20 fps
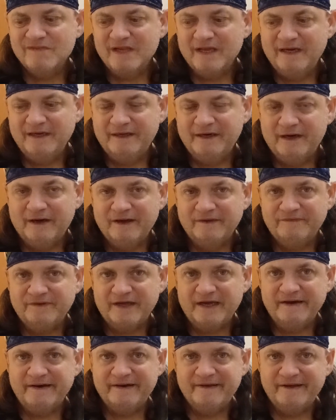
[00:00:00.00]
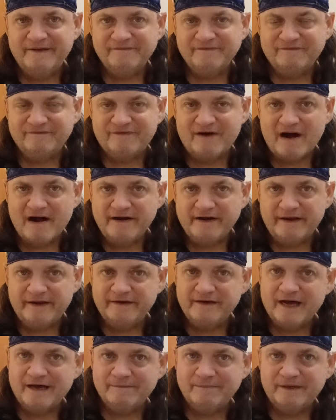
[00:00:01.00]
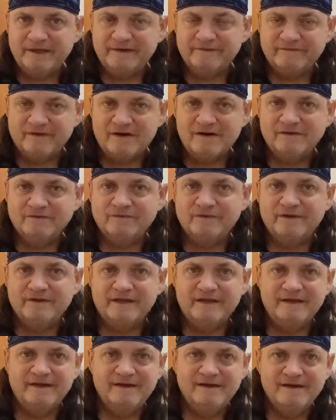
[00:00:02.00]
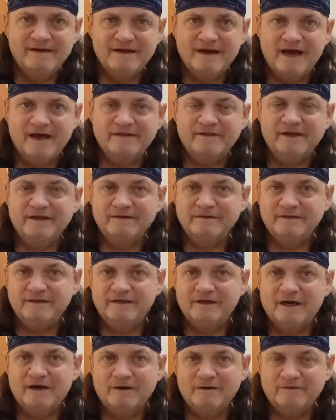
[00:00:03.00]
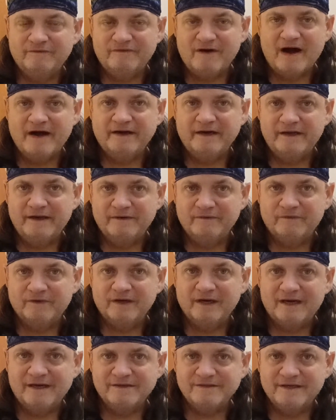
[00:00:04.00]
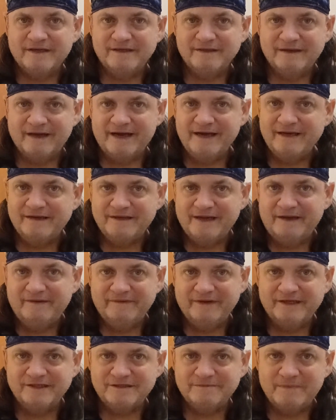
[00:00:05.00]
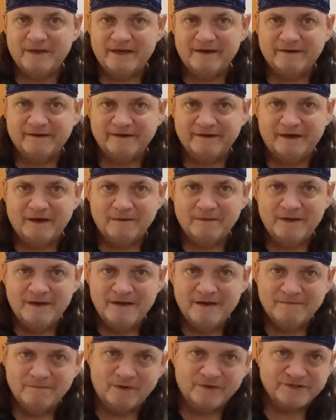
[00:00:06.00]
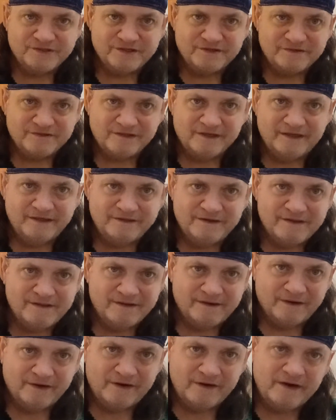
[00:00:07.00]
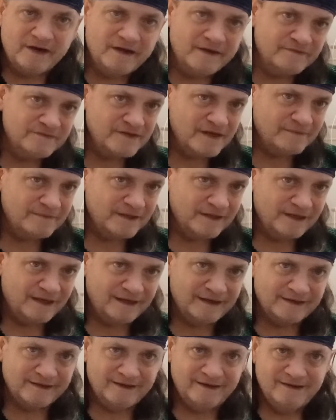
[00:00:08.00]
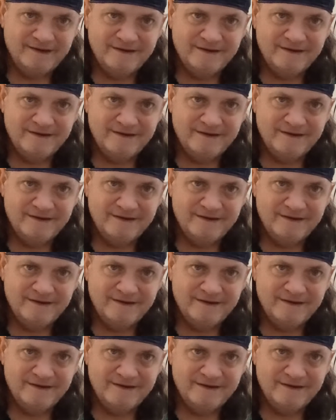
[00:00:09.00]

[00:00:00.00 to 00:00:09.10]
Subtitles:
if you can even find it and not be involved with it, and then, find it and realize that, hey, it even gets better, more seriously into the degree of something like